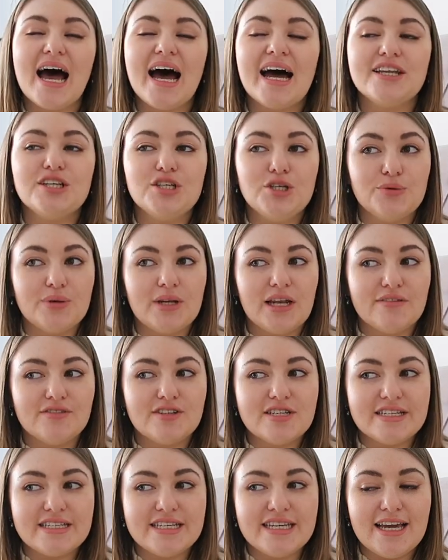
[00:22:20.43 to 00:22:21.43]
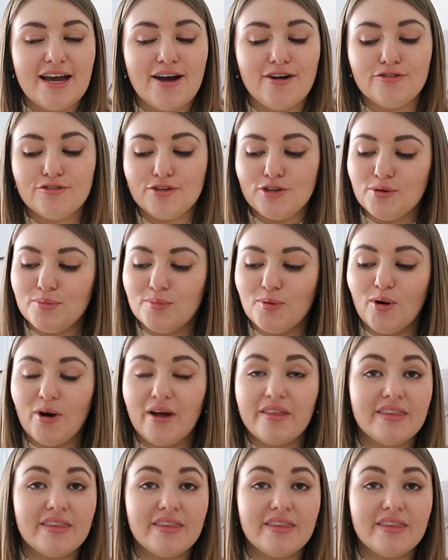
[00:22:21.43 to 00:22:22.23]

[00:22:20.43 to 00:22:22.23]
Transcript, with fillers: And you would love to see a few more.